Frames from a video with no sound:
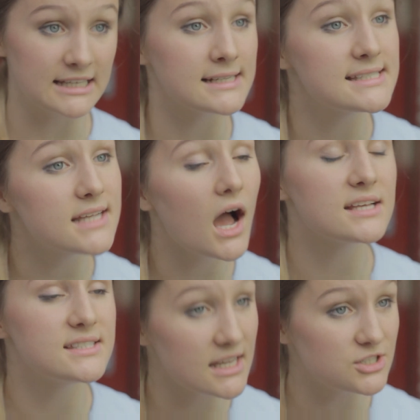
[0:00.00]
And I
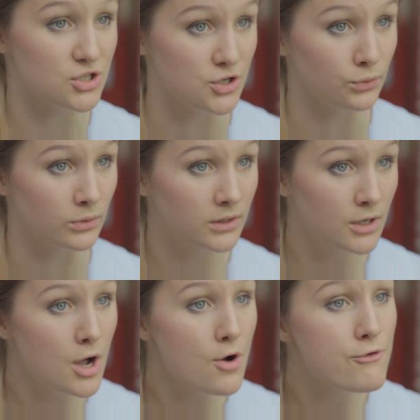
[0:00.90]
said to you,
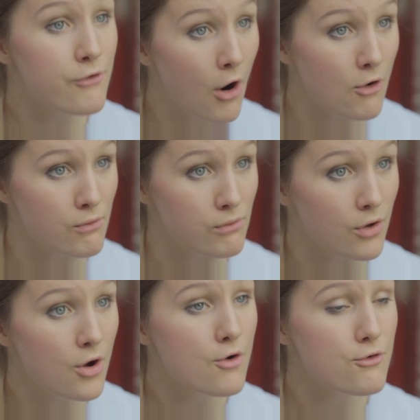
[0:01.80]
phone,
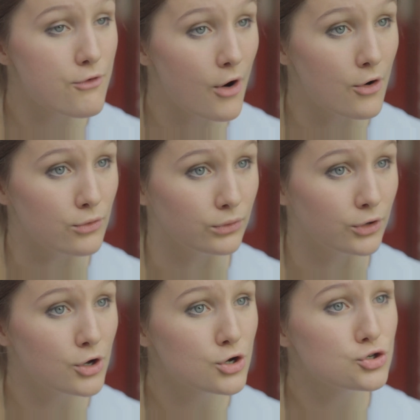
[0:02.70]

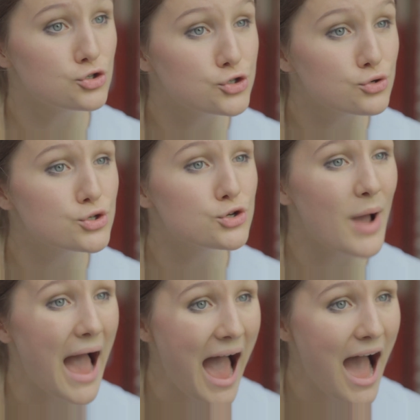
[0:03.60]
do you
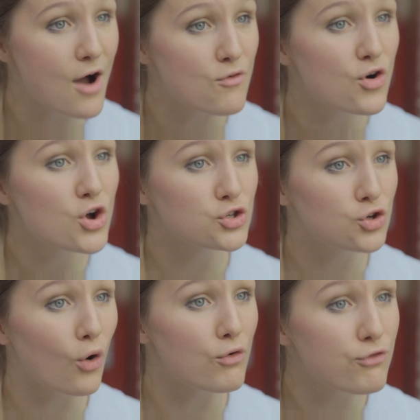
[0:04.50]
have
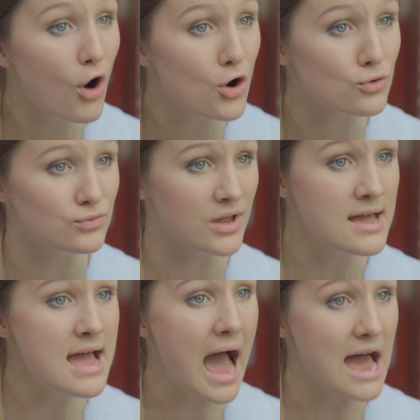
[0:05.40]
your phone?
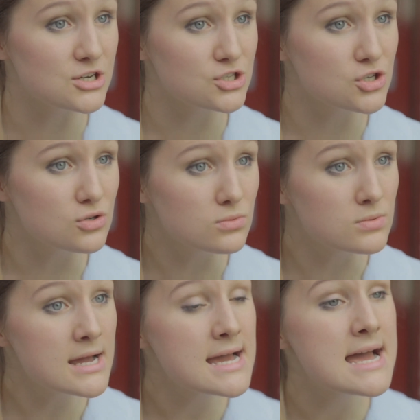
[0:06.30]
And you
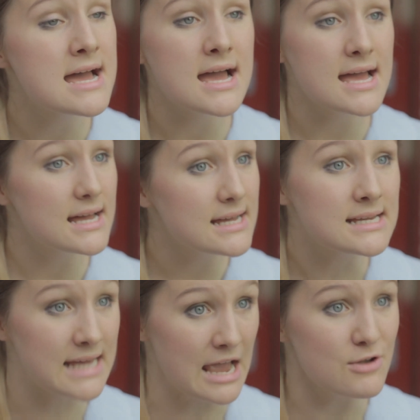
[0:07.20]

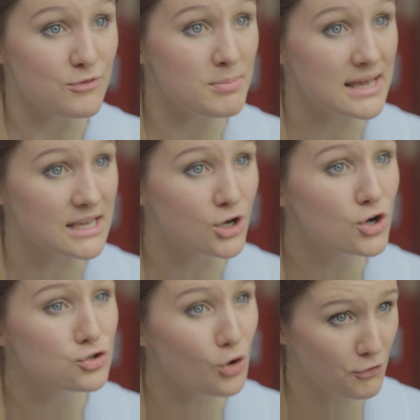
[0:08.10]
gave me
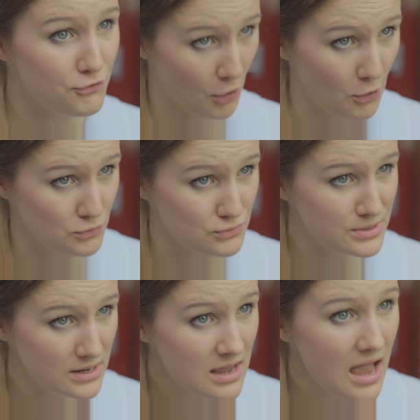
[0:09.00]
your
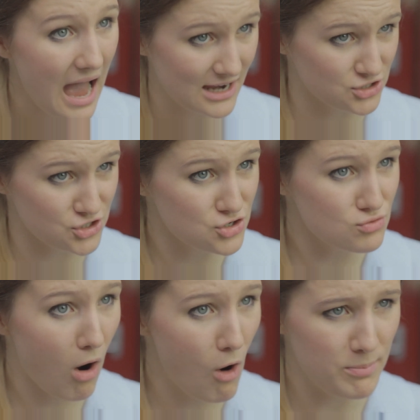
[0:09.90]
phone, and
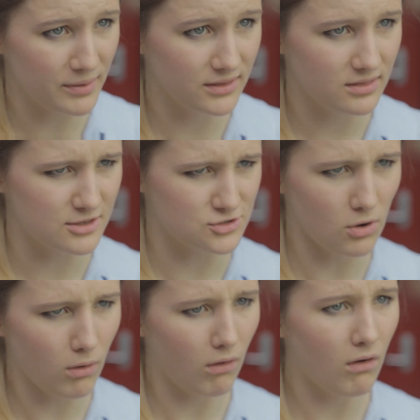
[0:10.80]
you opened the
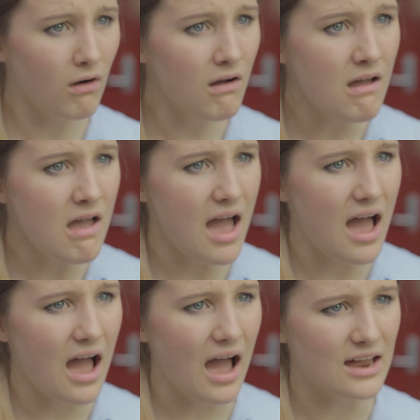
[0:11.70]
door,
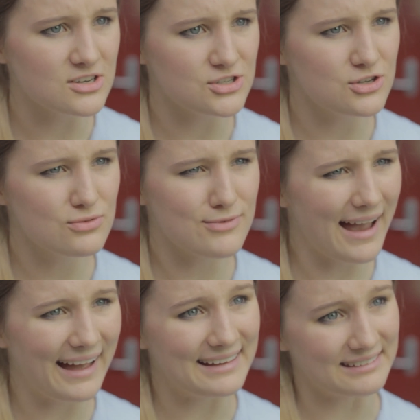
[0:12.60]
and you
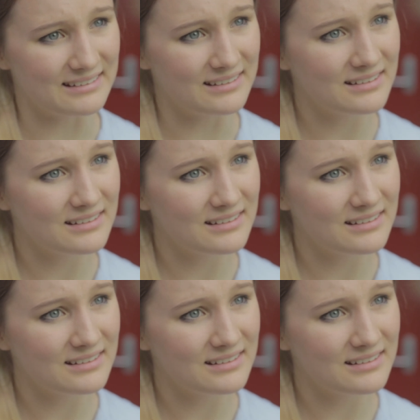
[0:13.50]
ran.